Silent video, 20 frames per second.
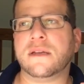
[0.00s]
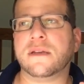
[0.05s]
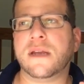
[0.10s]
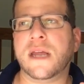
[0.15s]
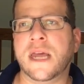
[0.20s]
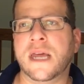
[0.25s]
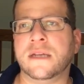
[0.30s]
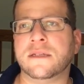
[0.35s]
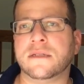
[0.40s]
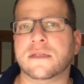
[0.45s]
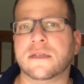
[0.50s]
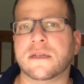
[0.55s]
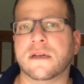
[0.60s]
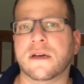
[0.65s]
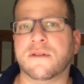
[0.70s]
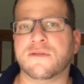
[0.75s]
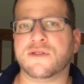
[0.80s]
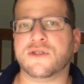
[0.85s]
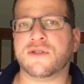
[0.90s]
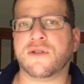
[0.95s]
hint
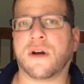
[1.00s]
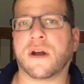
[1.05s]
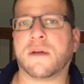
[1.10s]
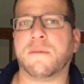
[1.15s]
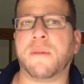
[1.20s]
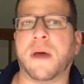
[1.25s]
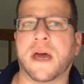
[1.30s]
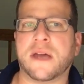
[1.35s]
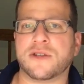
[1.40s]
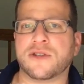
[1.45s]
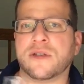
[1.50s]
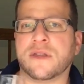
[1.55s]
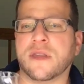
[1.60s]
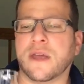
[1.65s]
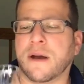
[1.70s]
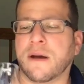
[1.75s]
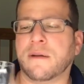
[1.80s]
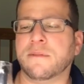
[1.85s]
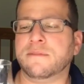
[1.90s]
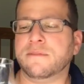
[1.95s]
of struck match in
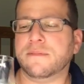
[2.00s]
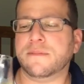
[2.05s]
there.